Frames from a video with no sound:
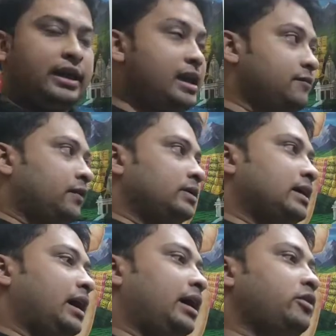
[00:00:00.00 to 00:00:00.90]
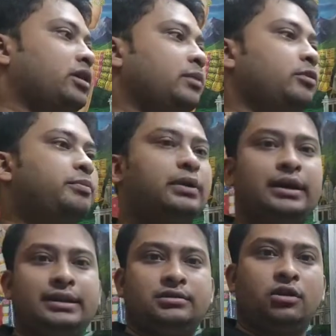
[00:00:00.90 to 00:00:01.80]
If the hydrocarbon
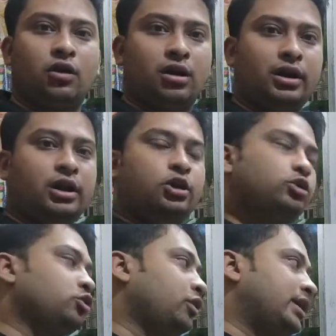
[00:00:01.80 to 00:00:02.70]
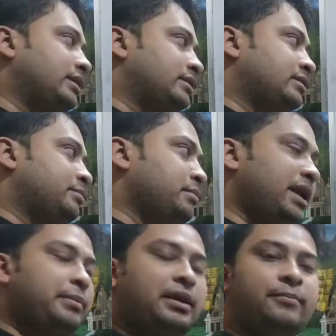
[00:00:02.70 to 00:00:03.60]
part is longer, so it
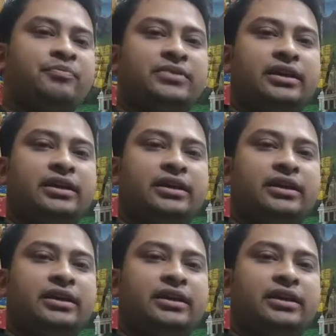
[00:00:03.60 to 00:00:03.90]
may be